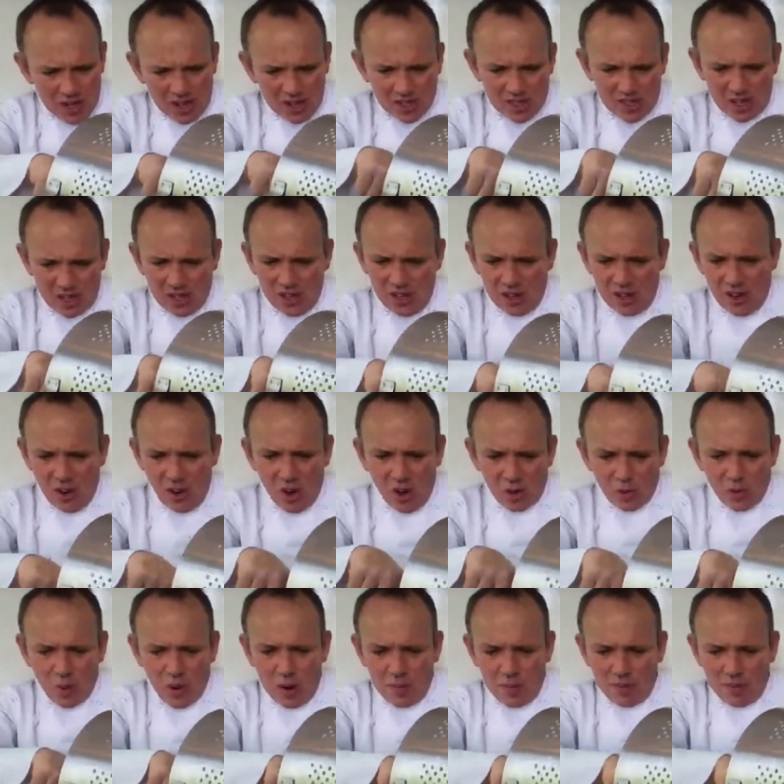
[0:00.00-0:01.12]
that's an
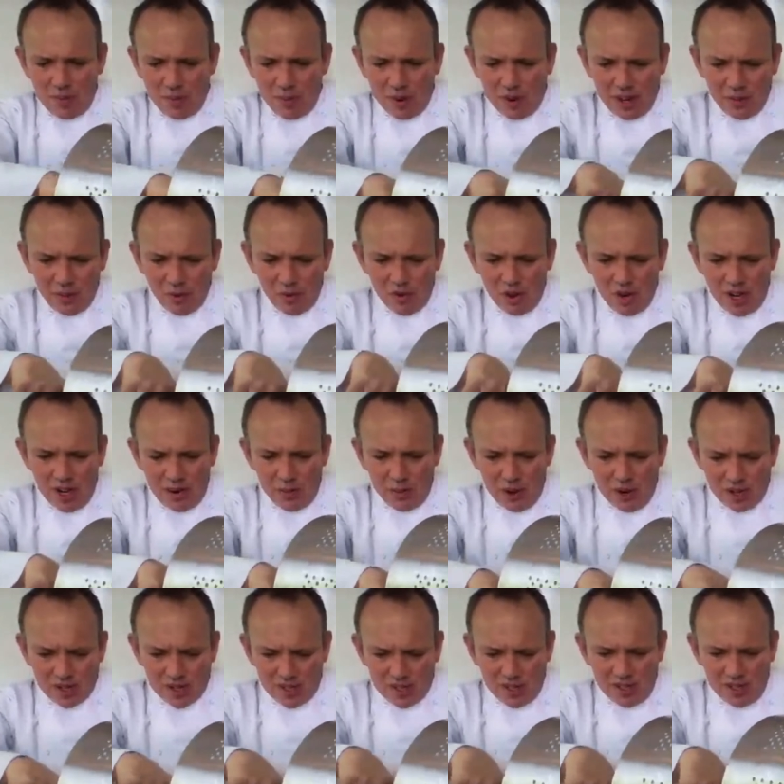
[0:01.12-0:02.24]
odd one, but it really
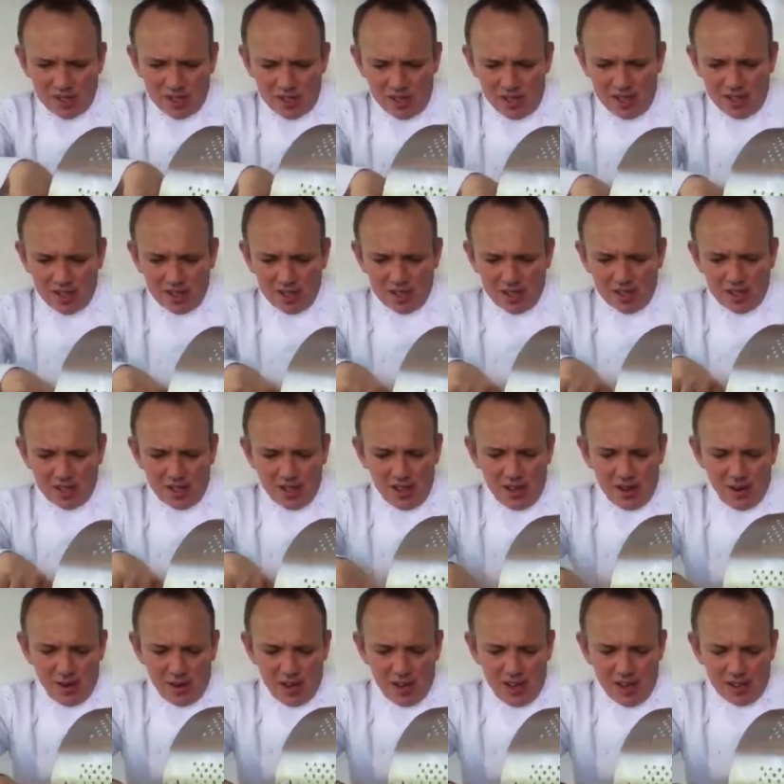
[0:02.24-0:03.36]
works nicely.
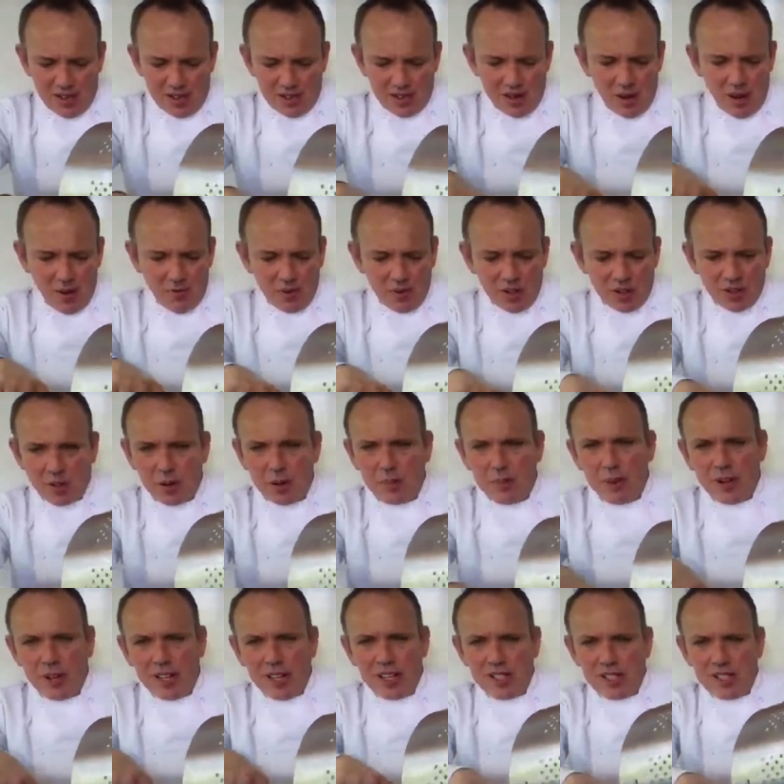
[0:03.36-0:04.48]
Okay, so I've just put
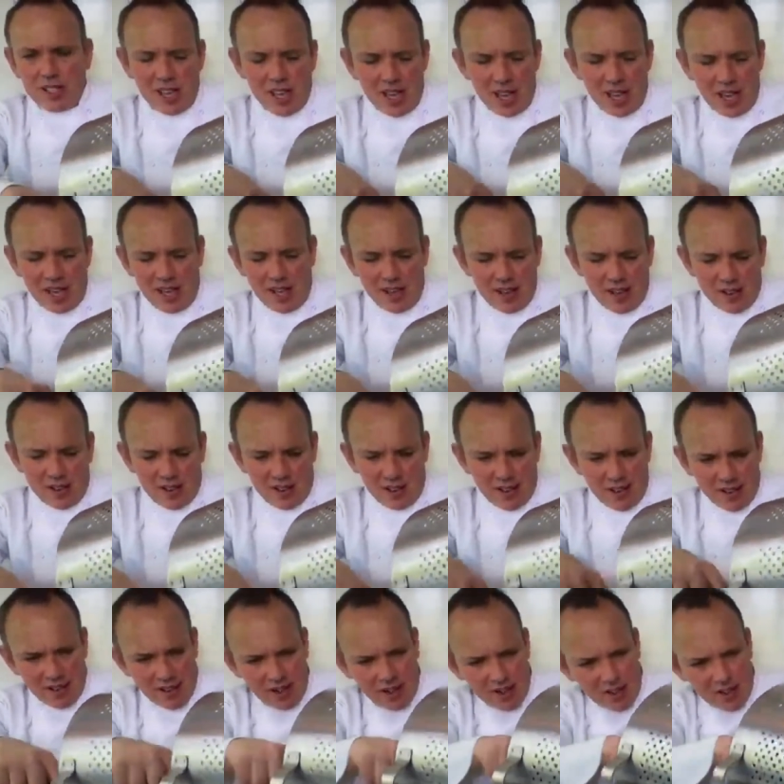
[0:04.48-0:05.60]
into there
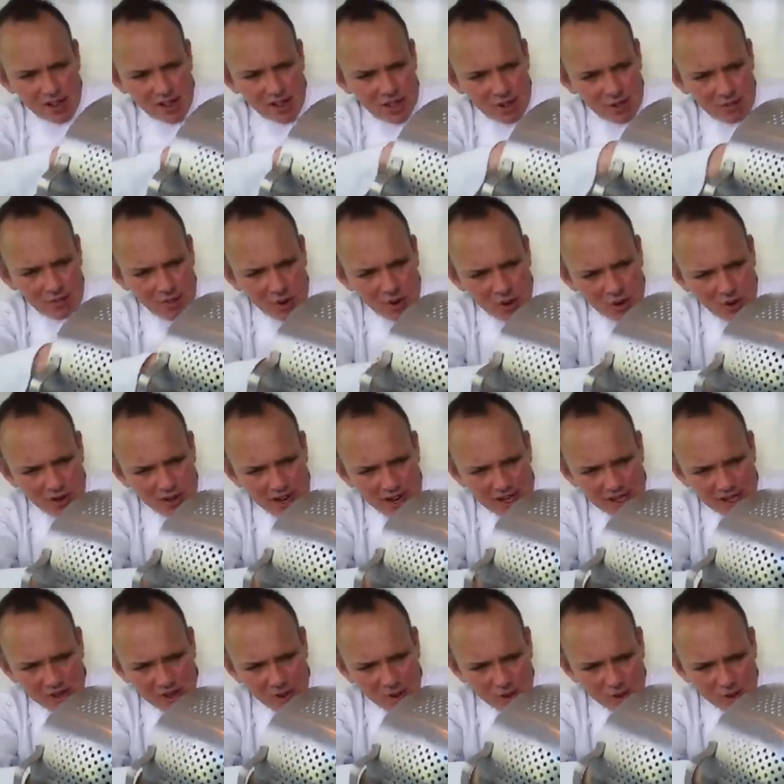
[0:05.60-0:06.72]
some more
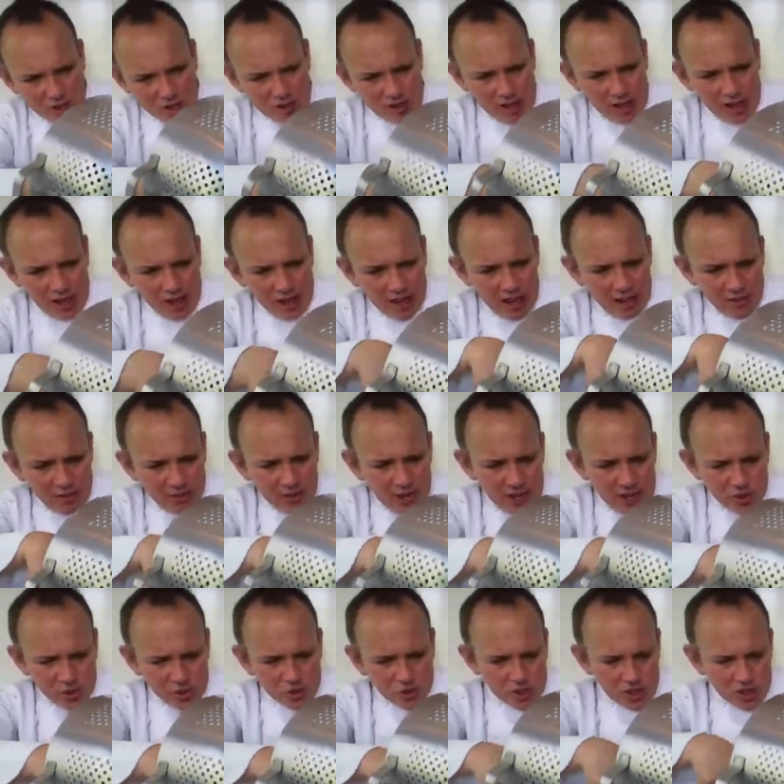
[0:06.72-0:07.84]
nettles because I love
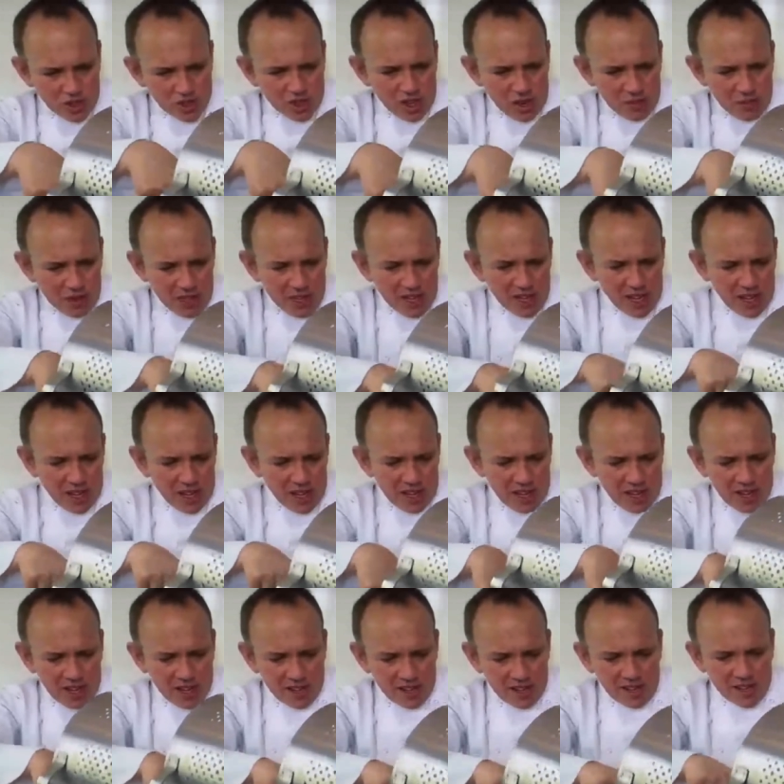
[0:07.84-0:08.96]
nettles at this time of the year.
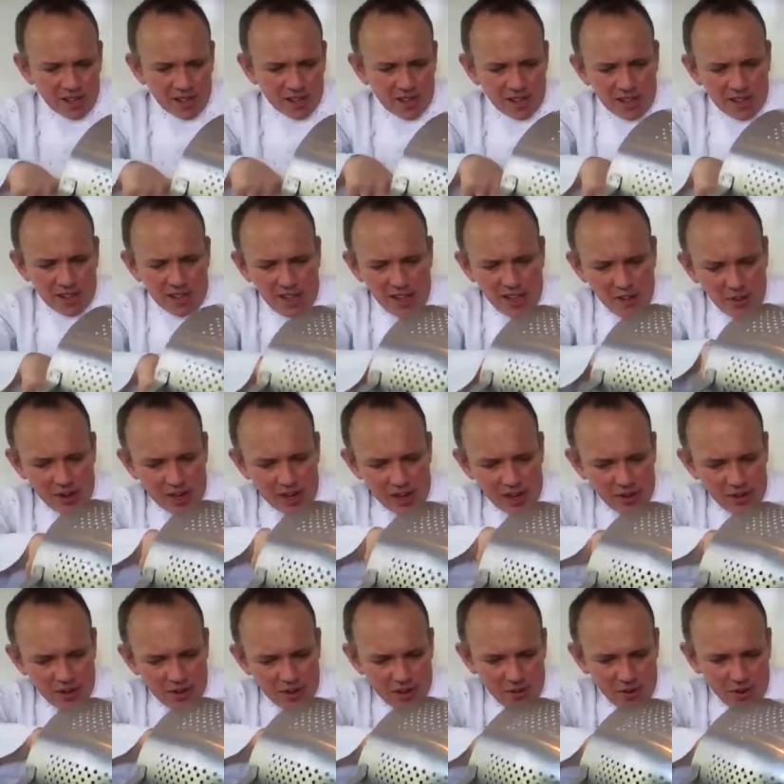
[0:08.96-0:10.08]
Here we go.
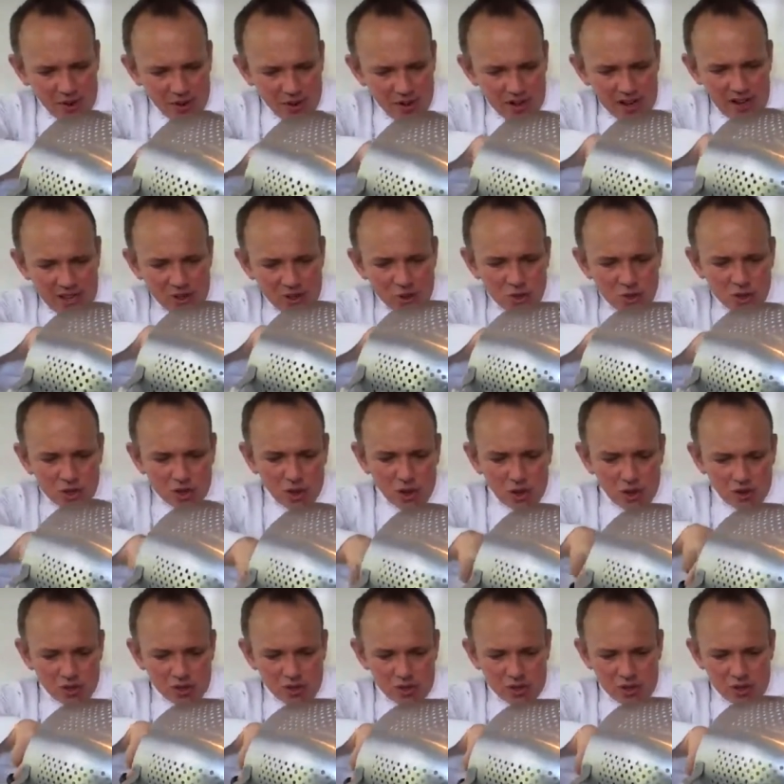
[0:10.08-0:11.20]
So we've got nettle
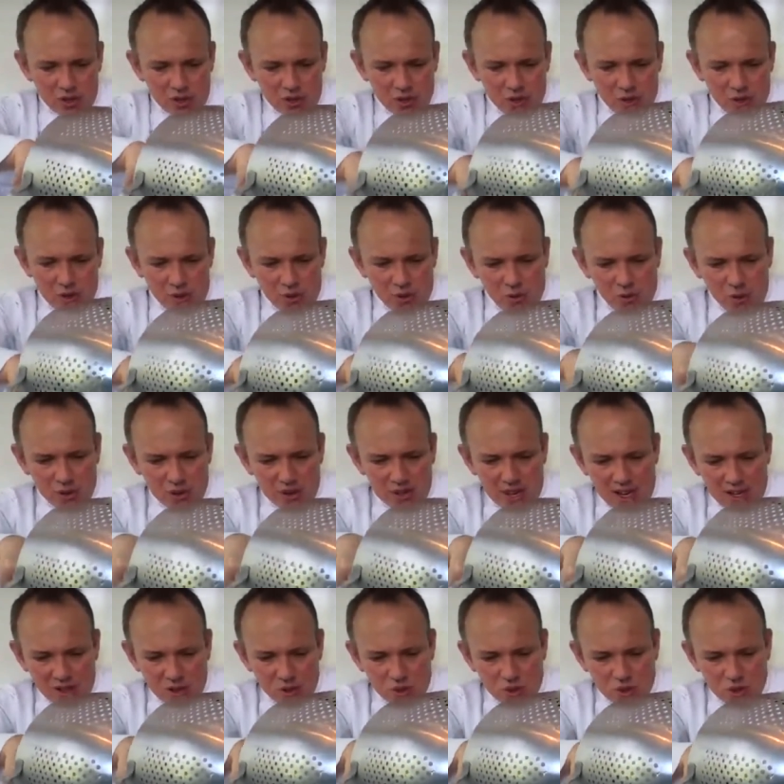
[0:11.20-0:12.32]
scones with
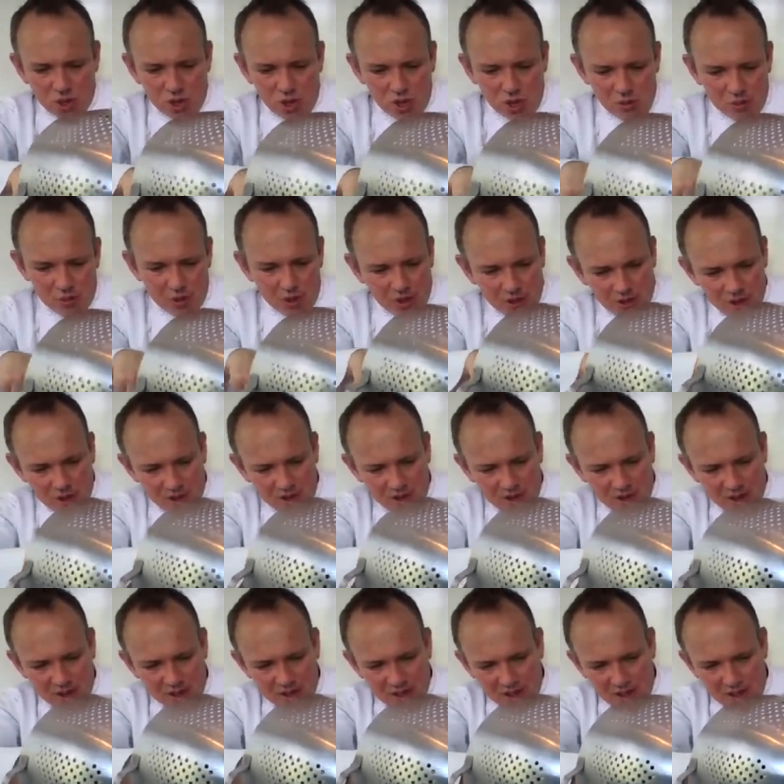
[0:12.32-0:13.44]
nettle soup,
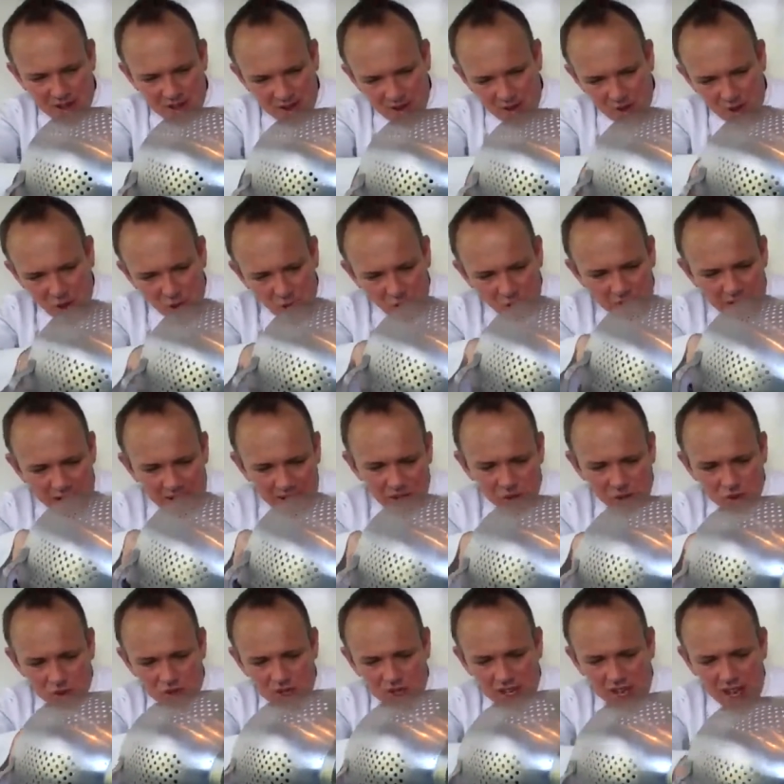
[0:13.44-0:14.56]
all
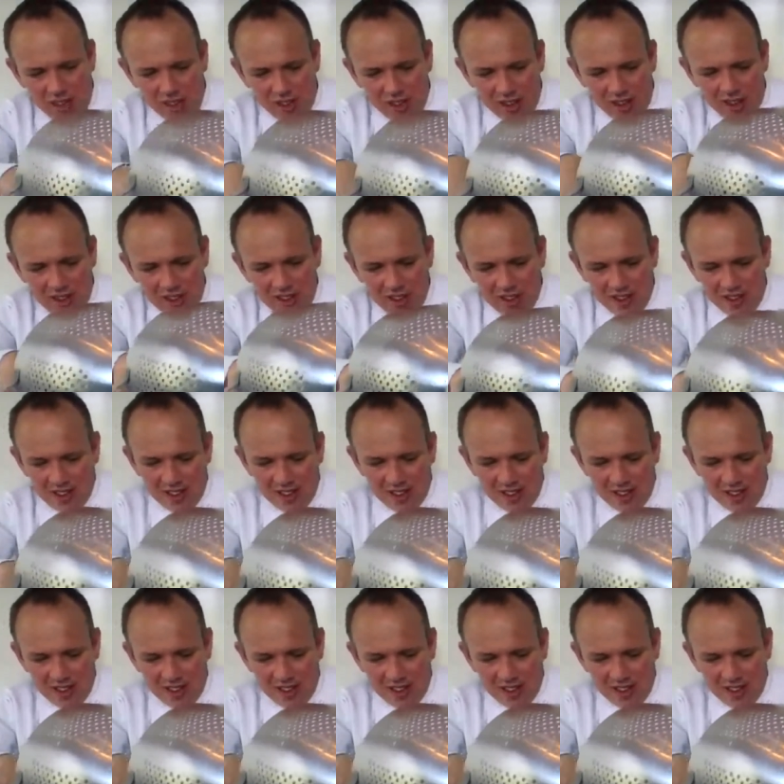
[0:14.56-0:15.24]
nettles together.